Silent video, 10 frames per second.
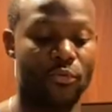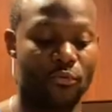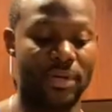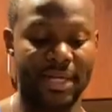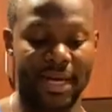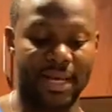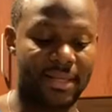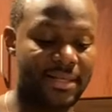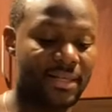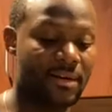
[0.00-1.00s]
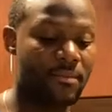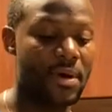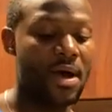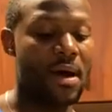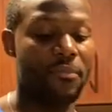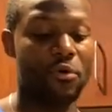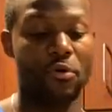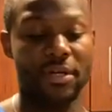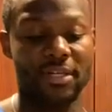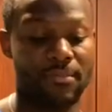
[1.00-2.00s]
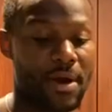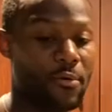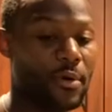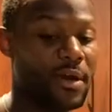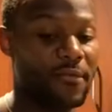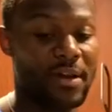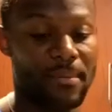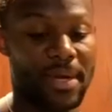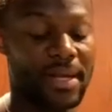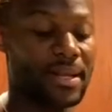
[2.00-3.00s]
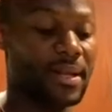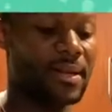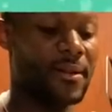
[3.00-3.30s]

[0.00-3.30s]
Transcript: So once I get out the gym, I'm throwing this in the microwave and I'm getting it in.